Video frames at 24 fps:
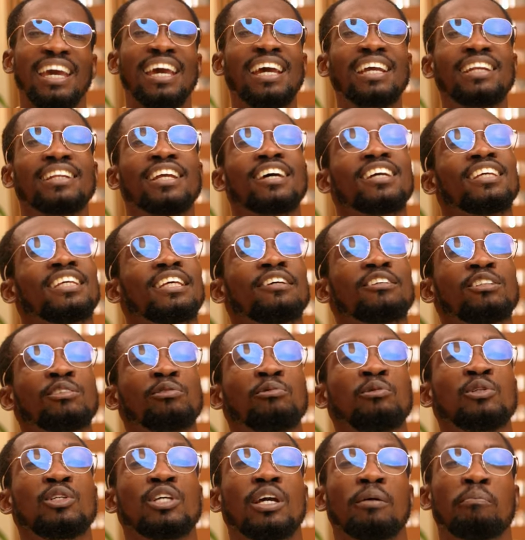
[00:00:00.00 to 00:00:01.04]
And that gives
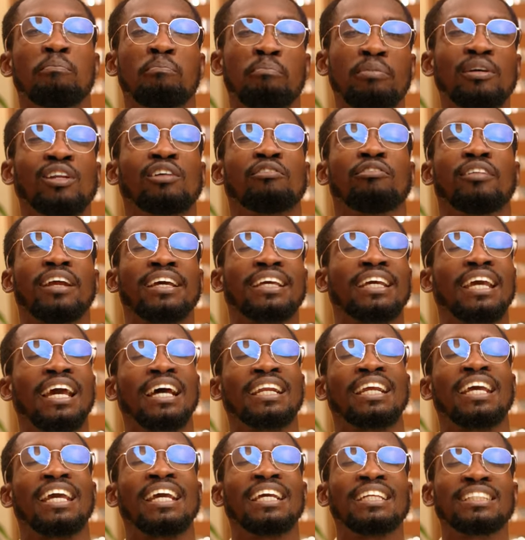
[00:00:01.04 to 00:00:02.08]
me a bit of like
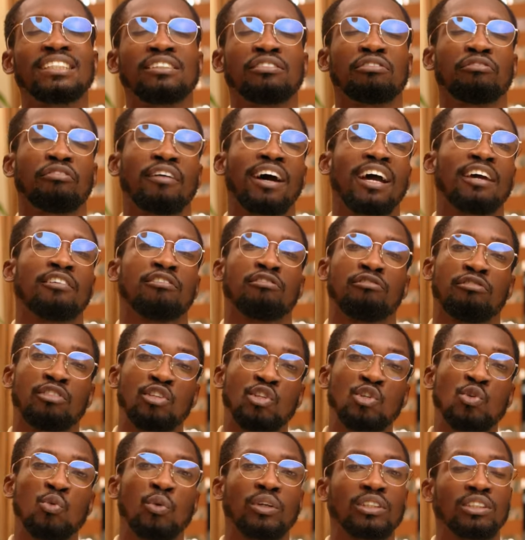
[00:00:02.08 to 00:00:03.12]
an 85
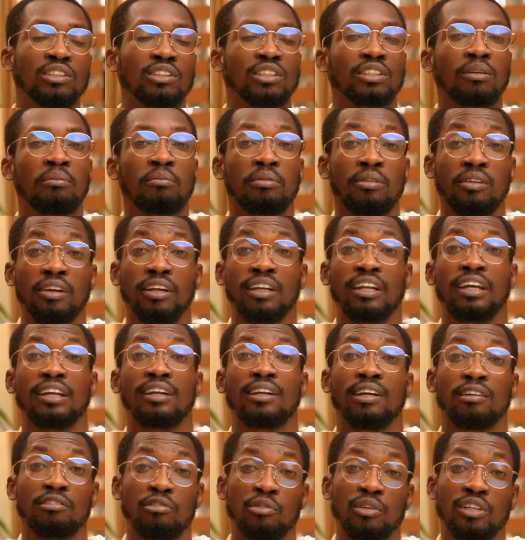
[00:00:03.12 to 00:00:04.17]
view, which is something that I
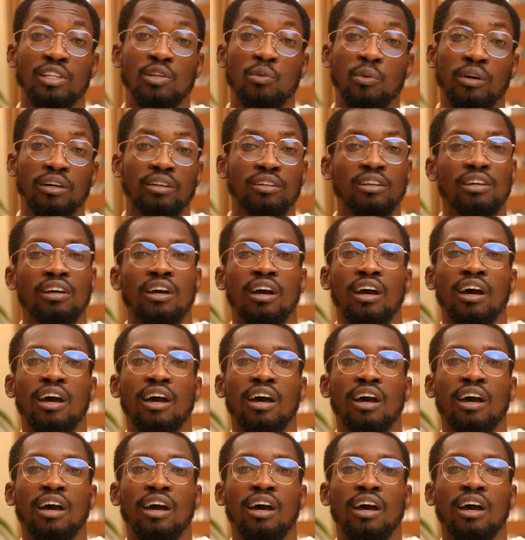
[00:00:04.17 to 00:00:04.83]
love really well.